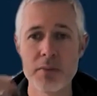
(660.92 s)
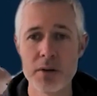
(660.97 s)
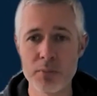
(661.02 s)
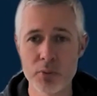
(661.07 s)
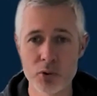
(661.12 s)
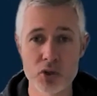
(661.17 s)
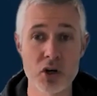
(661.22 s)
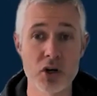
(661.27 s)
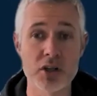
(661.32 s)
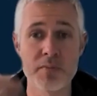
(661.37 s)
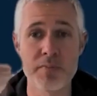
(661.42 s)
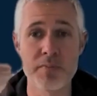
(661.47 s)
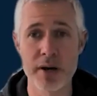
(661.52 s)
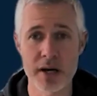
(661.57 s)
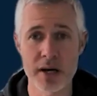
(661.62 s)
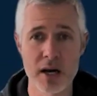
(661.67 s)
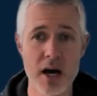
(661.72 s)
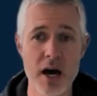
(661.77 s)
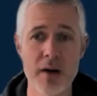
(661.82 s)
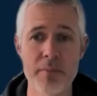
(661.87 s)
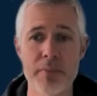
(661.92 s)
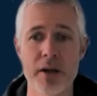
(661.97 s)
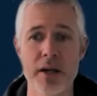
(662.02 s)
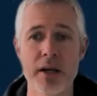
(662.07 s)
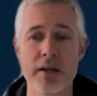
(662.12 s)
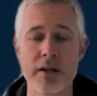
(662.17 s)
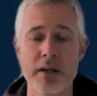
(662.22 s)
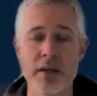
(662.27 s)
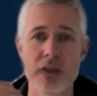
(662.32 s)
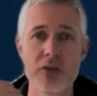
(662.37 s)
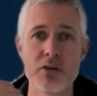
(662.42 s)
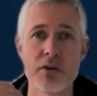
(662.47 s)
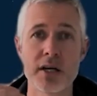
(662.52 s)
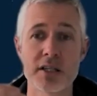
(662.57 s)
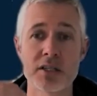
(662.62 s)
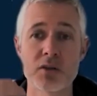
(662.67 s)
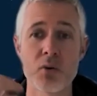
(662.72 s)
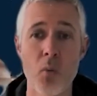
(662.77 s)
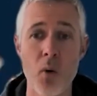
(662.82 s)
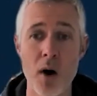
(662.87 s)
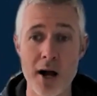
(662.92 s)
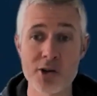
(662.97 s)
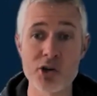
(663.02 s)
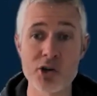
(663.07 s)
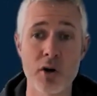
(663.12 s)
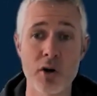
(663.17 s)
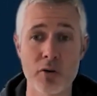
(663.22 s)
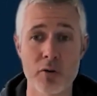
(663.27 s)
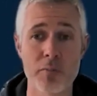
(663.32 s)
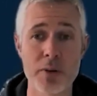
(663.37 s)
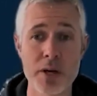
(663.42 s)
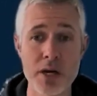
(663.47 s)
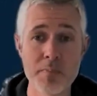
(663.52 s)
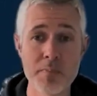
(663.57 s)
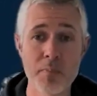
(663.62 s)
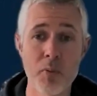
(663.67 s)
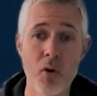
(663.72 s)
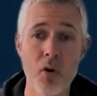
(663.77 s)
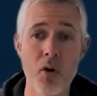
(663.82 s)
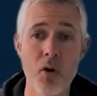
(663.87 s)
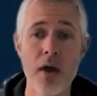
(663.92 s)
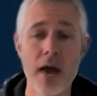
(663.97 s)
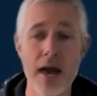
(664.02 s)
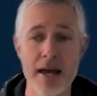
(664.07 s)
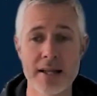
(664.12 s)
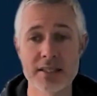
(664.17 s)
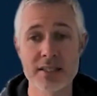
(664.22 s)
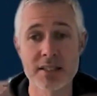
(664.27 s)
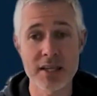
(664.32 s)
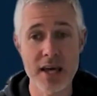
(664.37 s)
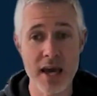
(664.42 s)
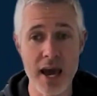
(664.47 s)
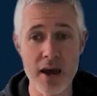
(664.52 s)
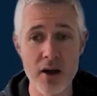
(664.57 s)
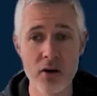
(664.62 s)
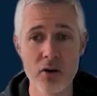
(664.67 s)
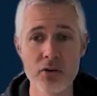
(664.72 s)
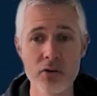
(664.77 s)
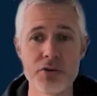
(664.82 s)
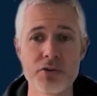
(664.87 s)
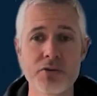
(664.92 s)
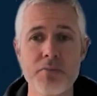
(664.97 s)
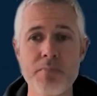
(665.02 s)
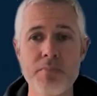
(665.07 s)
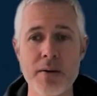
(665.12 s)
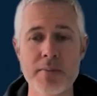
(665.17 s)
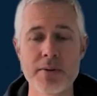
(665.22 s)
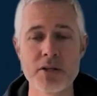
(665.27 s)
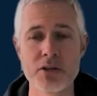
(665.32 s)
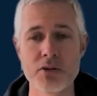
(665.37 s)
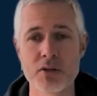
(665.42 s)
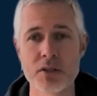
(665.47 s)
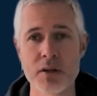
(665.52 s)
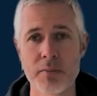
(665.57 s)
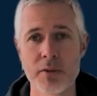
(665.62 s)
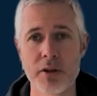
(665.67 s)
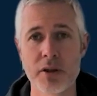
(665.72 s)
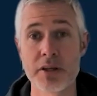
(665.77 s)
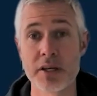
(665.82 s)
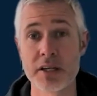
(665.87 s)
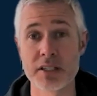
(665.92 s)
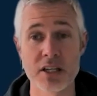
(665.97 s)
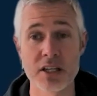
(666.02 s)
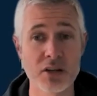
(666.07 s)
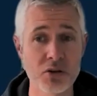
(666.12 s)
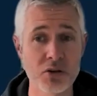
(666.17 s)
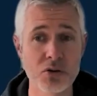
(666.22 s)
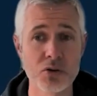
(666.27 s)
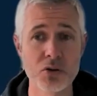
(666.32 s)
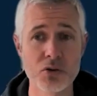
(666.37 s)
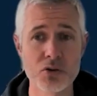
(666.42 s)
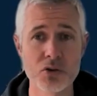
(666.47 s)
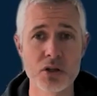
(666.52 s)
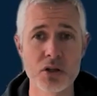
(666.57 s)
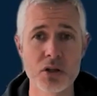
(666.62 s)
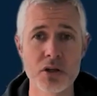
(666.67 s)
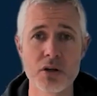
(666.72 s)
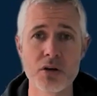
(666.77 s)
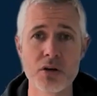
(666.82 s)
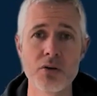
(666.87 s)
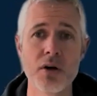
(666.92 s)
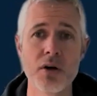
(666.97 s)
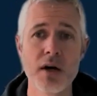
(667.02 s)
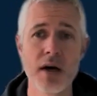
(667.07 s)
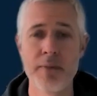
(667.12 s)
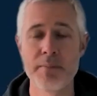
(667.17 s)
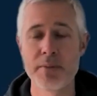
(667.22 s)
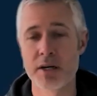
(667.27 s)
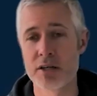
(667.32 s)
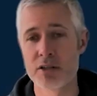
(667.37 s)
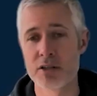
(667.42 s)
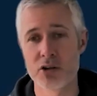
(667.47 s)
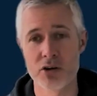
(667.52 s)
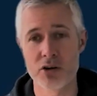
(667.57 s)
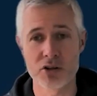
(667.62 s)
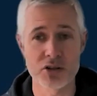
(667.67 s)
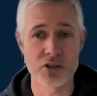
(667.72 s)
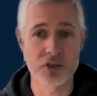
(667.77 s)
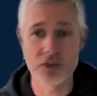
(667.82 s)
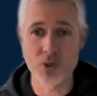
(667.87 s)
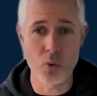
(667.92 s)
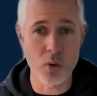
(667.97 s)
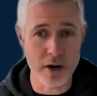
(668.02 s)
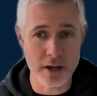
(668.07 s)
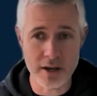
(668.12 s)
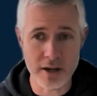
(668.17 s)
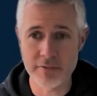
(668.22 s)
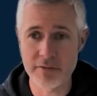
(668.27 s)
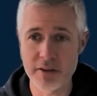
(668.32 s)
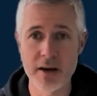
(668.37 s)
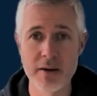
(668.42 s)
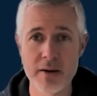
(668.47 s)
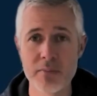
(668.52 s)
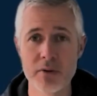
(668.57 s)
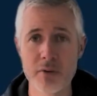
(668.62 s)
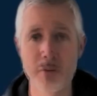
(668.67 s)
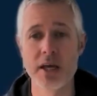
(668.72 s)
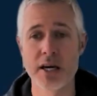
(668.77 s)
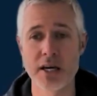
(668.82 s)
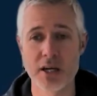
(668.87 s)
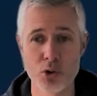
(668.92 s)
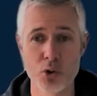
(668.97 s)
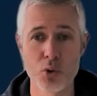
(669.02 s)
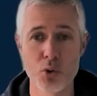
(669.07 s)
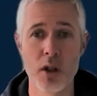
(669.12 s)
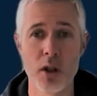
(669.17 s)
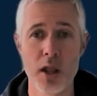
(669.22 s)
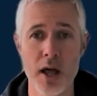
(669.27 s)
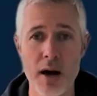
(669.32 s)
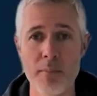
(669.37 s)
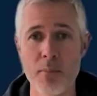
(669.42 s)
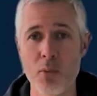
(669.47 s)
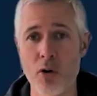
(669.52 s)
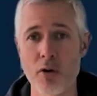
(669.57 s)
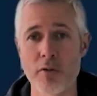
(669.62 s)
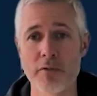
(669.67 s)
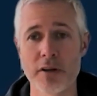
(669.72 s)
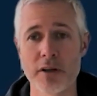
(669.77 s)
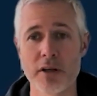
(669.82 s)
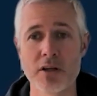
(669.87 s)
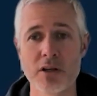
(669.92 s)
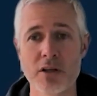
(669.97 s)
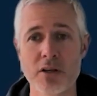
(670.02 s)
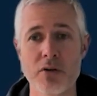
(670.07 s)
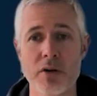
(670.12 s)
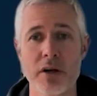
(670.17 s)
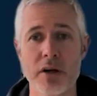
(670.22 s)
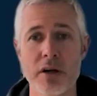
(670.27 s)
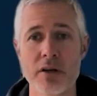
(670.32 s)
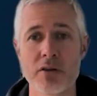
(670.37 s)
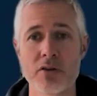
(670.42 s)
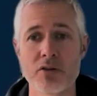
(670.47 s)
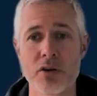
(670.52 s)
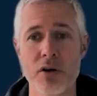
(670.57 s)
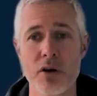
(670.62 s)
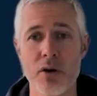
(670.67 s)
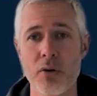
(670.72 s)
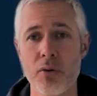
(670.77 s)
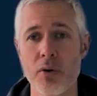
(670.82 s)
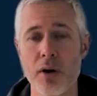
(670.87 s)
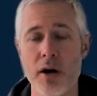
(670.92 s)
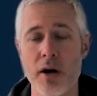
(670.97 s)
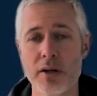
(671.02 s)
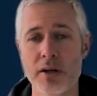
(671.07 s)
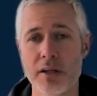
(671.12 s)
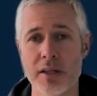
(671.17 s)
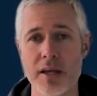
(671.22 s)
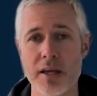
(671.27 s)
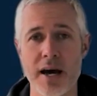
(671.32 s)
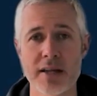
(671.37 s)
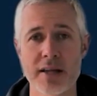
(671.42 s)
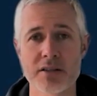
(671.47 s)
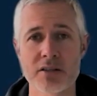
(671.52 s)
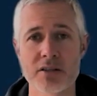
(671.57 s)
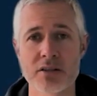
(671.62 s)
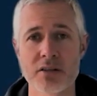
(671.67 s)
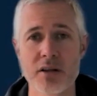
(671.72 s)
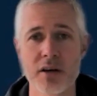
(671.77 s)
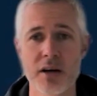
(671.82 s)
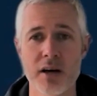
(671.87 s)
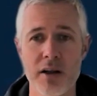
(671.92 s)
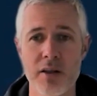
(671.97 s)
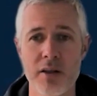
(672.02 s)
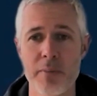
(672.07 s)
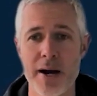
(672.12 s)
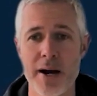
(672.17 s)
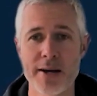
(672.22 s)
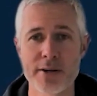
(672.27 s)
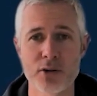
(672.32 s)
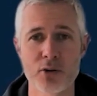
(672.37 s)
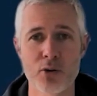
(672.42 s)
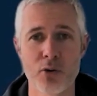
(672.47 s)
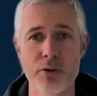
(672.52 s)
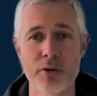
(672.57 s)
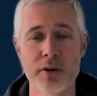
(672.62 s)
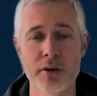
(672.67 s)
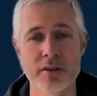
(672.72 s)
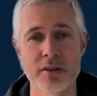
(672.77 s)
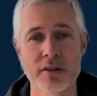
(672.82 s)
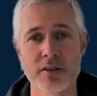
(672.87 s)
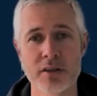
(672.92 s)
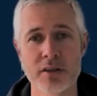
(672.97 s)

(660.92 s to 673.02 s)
people start to pick up and you get to watch other people at scale, maybe do some of the things that you used to do. And because there's 20 of them, they can do a lot more of it than you did. And so I think that's kind of the magical thing to